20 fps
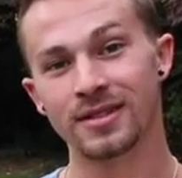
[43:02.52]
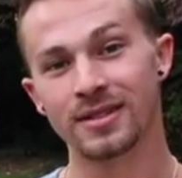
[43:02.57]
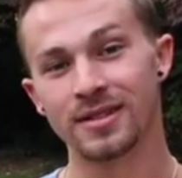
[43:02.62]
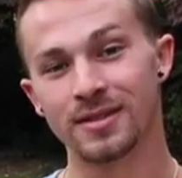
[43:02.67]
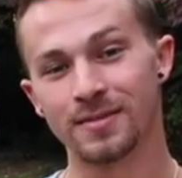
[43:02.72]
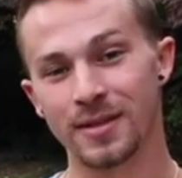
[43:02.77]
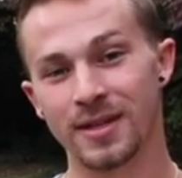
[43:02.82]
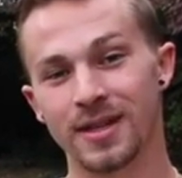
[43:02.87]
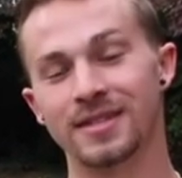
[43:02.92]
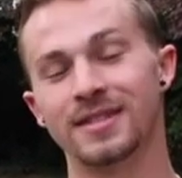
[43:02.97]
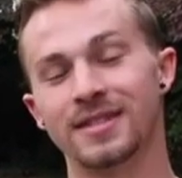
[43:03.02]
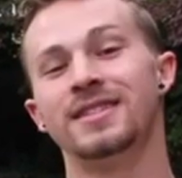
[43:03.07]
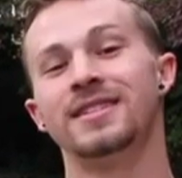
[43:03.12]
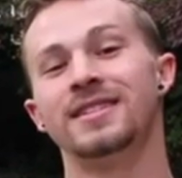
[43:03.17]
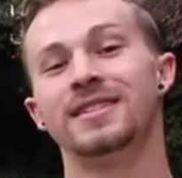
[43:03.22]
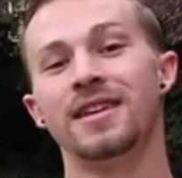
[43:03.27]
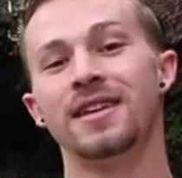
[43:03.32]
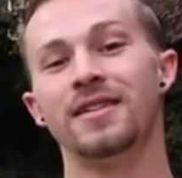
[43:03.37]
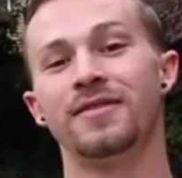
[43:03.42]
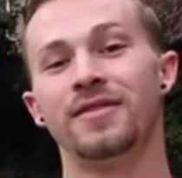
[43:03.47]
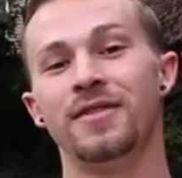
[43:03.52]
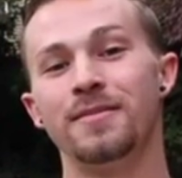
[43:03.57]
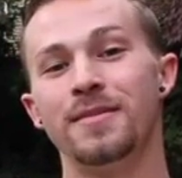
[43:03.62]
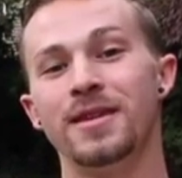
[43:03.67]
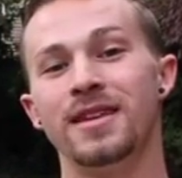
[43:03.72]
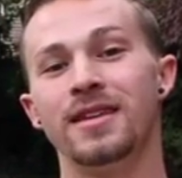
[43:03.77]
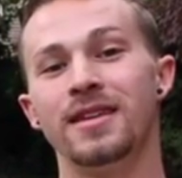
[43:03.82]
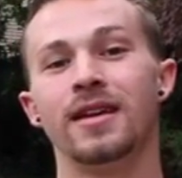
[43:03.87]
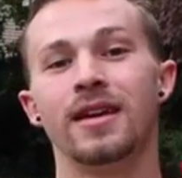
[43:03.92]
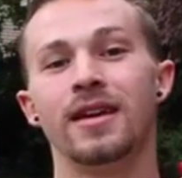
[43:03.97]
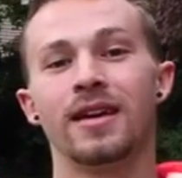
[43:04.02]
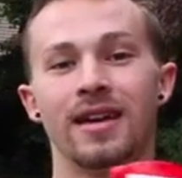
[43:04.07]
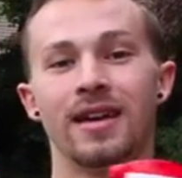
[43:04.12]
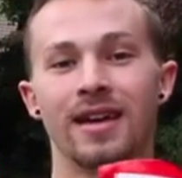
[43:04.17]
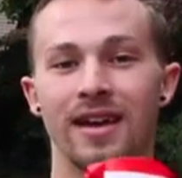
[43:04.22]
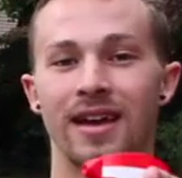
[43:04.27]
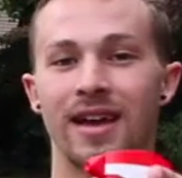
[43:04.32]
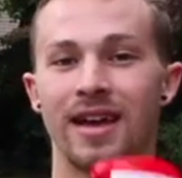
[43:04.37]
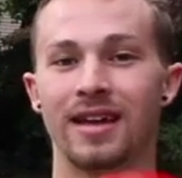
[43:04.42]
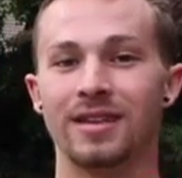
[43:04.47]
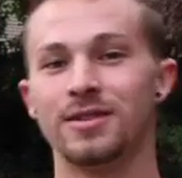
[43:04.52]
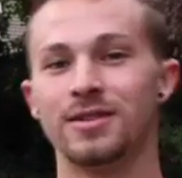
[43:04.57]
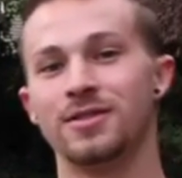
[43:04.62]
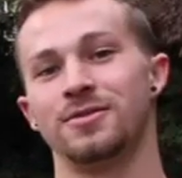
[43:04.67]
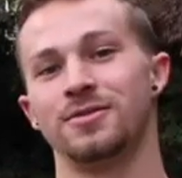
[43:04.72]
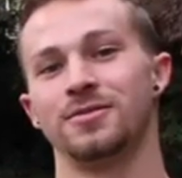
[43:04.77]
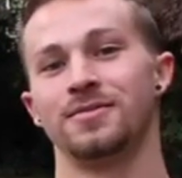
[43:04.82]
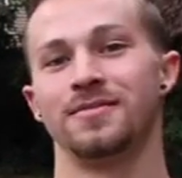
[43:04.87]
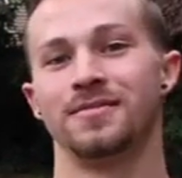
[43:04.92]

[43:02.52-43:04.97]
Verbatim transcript: is because it's safe for me and you.